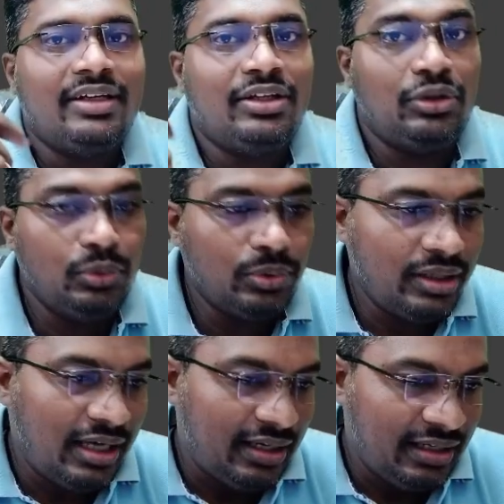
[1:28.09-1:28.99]
In
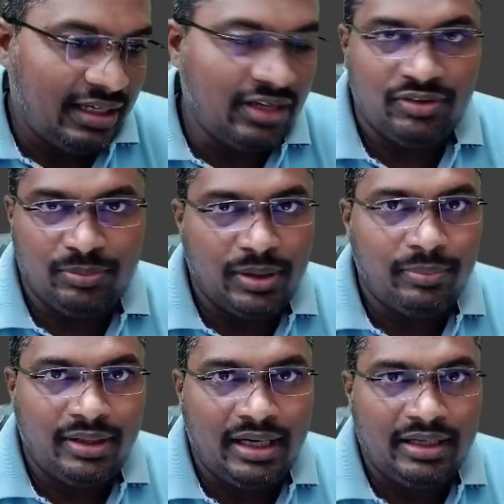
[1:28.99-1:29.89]
UK, I can have
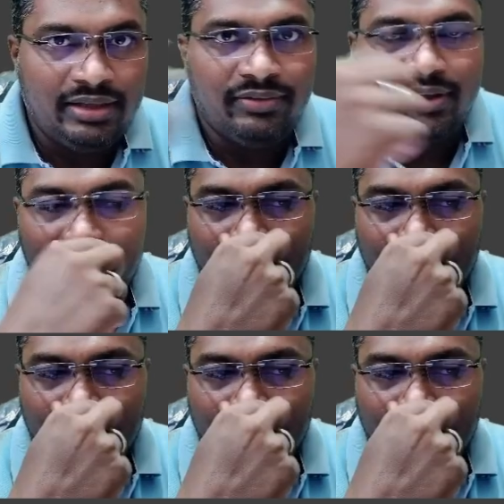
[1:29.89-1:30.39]
department ID 1.